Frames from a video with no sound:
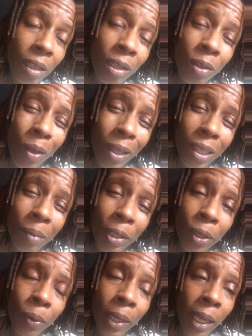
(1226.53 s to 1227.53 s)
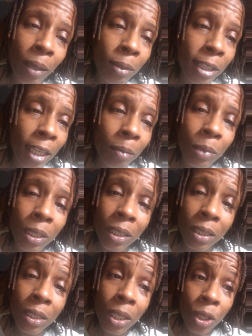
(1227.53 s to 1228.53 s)
And you have to be okay with that,
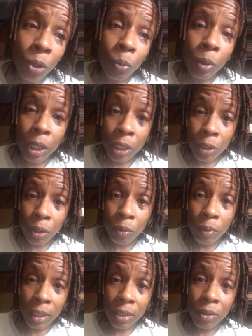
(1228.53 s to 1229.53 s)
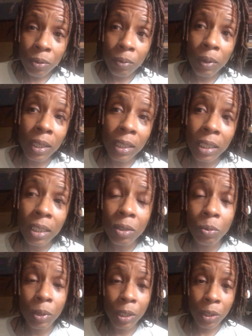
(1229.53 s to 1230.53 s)
because where your restaurant
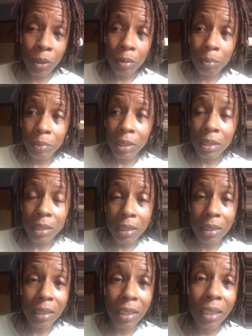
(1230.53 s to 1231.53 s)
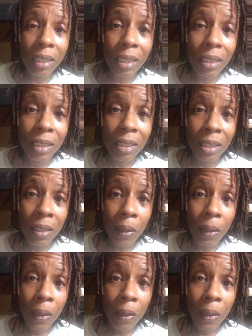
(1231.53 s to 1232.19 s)
is, where your business is,